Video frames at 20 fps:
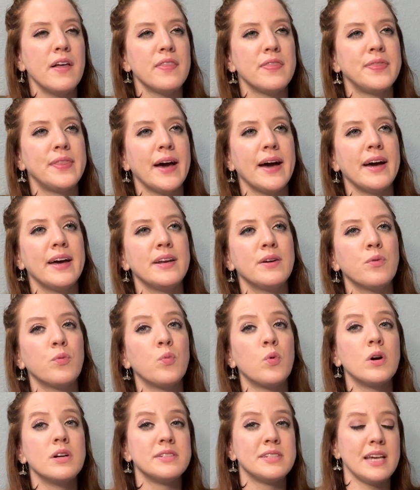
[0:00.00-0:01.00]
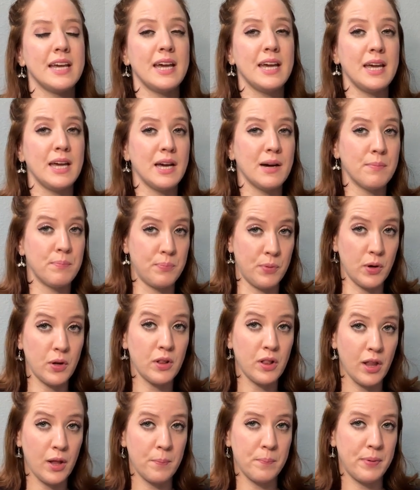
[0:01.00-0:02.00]
that was a book
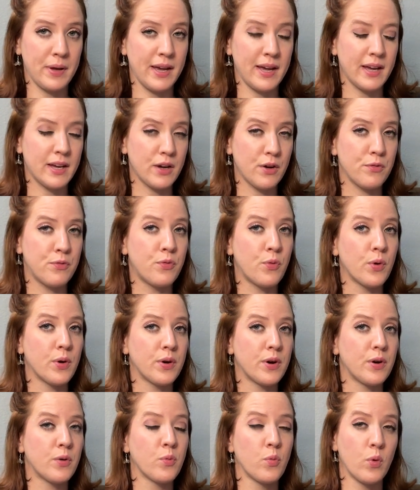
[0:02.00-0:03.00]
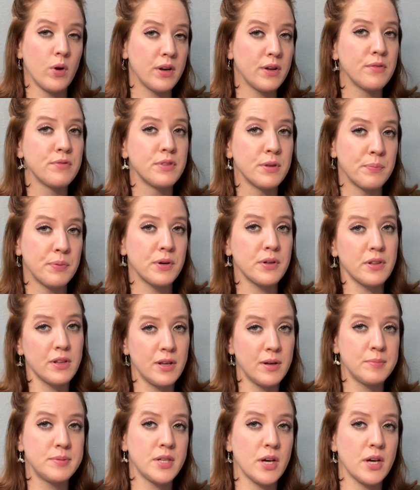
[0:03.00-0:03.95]
club pick for one of the book clubs